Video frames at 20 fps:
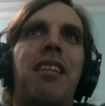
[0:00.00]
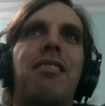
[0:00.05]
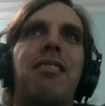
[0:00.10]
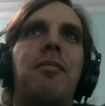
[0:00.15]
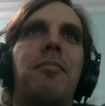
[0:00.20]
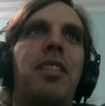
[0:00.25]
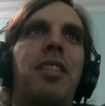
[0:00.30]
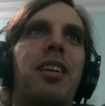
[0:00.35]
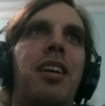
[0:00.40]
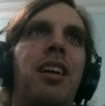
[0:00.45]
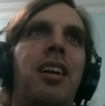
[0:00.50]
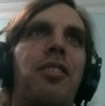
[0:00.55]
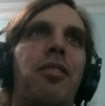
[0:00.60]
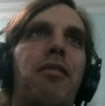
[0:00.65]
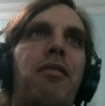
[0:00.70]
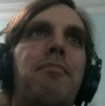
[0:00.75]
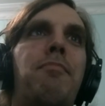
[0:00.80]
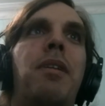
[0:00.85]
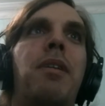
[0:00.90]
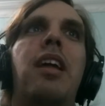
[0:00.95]
as some of the
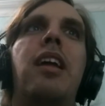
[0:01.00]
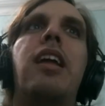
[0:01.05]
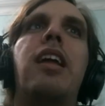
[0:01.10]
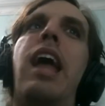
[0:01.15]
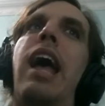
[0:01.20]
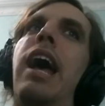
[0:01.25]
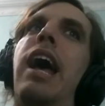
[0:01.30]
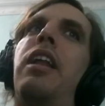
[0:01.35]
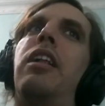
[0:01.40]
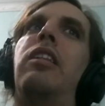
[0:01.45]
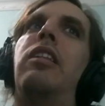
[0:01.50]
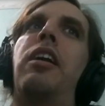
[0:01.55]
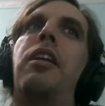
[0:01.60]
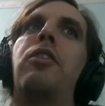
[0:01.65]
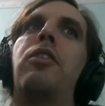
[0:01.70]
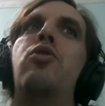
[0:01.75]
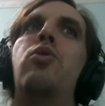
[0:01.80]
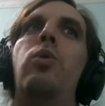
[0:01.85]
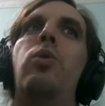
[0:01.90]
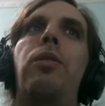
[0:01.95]
others. But it had a lot
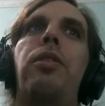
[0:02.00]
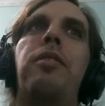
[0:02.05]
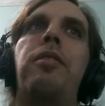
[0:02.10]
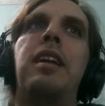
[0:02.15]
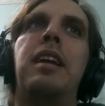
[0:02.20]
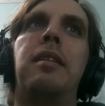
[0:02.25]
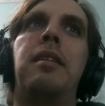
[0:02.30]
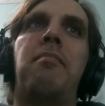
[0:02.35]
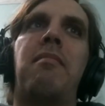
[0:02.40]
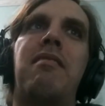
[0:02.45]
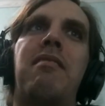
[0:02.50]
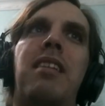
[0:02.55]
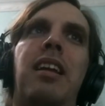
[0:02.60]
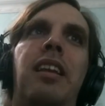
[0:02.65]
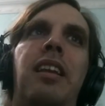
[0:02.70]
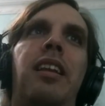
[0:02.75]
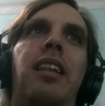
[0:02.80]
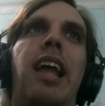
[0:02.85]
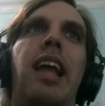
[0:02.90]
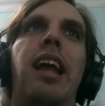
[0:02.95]
of cool themes
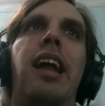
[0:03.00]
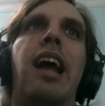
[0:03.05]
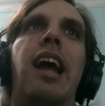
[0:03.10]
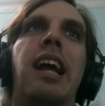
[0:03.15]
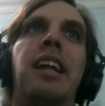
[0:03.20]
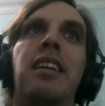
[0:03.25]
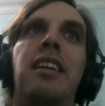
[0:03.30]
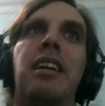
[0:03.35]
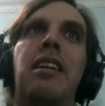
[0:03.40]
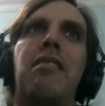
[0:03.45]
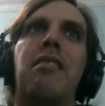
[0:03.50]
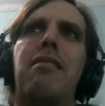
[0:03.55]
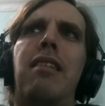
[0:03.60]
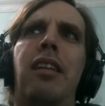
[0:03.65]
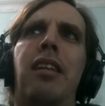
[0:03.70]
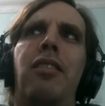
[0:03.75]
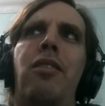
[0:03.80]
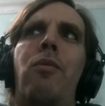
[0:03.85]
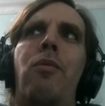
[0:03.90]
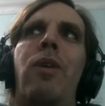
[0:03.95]
and like ideas.
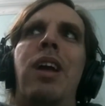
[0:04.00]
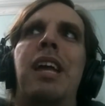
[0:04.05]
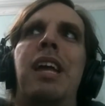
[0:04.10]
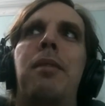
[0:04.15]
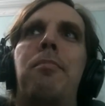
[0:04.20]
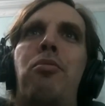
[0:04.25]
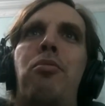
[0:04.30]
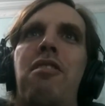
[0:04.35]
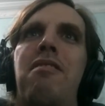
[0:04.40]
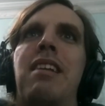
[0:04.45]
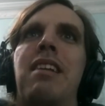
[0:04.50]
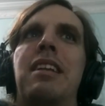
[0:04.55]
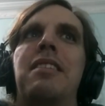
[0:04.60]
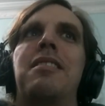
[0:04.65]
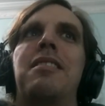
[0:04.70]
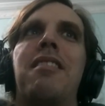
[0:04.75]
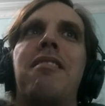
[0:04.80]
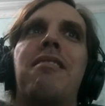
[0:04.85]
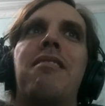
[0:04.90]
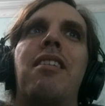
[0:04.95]
And the way it
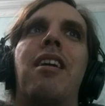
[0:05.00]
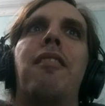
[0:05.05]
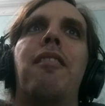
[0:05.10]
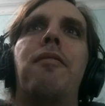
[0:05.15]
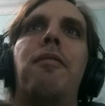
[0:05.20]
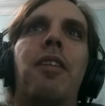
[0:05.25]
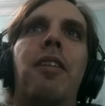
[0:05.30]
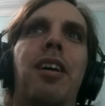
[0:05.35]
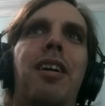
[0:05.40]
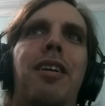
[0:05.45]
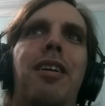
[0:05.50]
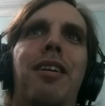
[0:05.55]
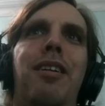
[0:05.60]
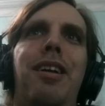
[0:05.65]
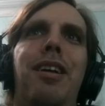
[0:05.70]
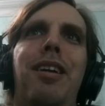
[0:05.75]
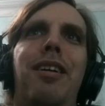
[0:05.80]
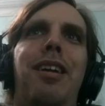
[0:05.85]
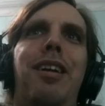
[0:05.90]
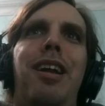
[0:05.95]
presented stuff
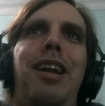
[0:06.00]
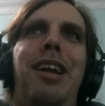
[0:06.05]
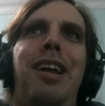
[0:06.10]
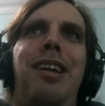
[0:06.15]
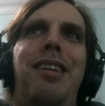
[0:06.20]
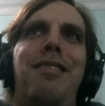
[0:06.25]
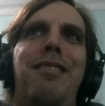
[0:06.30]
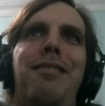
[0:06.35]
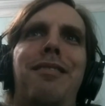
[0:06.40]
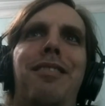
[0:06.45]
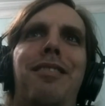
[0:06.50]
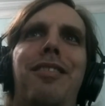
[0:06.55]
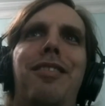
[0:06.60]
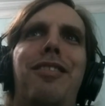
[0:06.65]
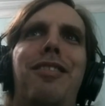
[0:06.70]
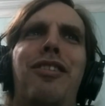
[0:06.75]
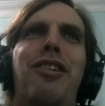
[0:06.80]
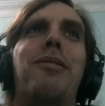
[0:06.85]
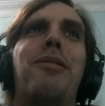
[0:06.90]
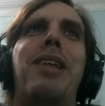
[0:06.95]
in,
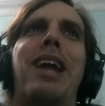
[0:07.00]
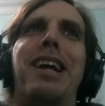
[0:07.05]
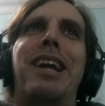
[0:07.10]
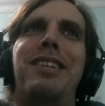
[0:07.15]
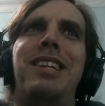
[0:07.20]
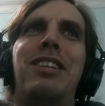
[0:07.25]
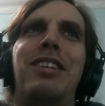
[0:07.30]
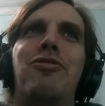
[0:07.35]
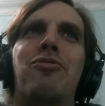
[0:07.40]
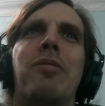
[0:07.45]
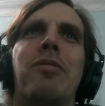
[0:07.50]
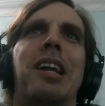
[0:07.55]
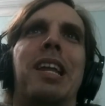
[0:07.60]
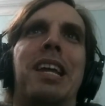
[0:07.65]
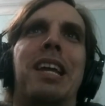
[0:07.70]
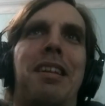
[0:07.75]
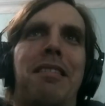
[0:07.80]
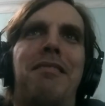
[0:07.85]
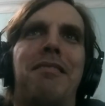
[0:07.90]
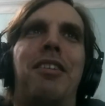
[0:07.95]
you know,
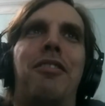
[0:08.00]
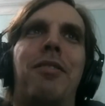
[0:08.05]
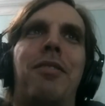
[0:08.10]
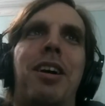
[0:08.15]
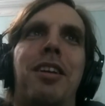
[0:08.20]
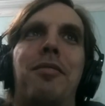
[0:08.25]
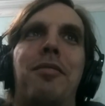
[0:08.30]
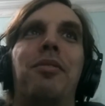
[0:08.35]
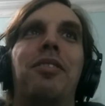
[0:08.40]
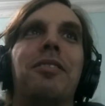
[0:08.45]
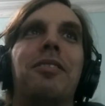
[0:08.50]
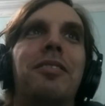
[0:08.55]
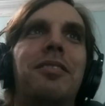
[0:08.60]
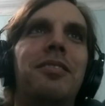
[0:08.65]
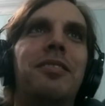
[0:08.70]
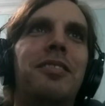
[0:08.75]
1920 is incredible.